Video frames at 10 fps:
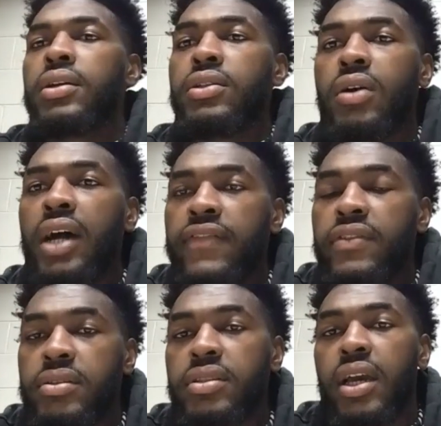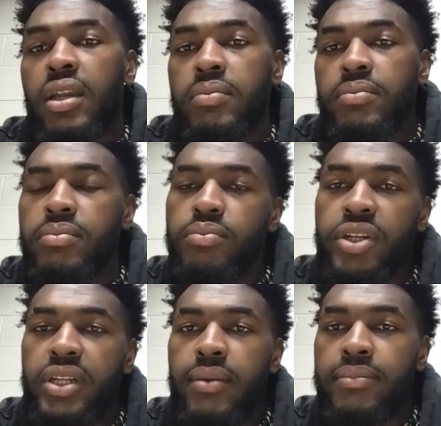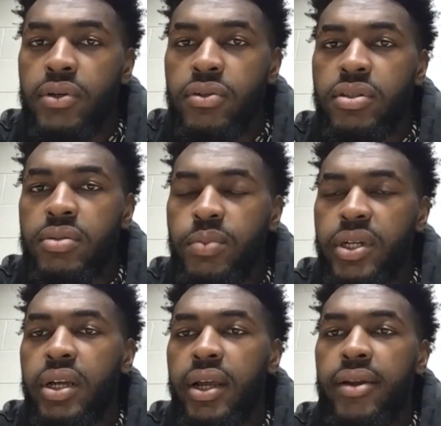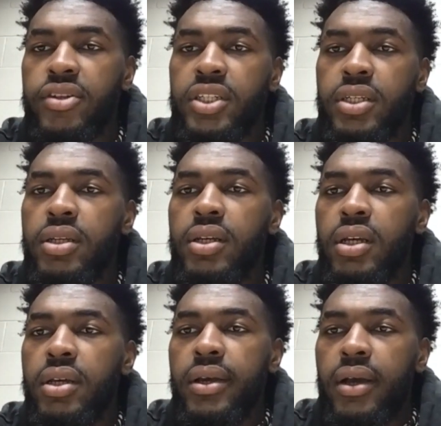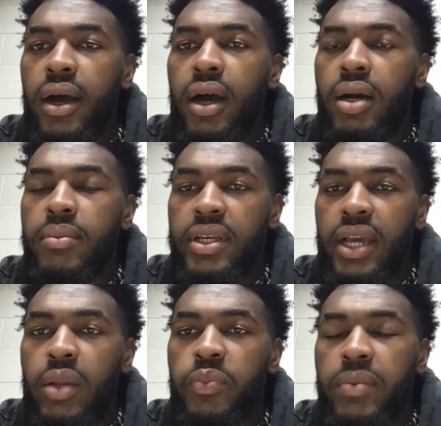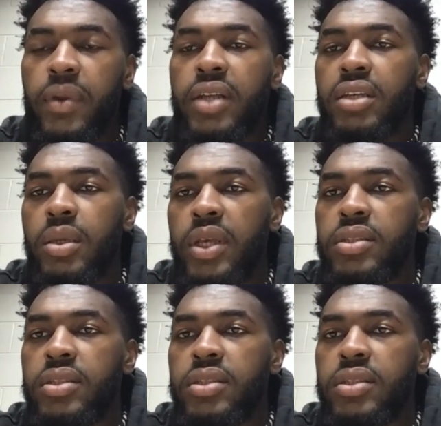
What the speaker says: you know, I have to kind of bring that boost, bring the energy, kind of pick my team as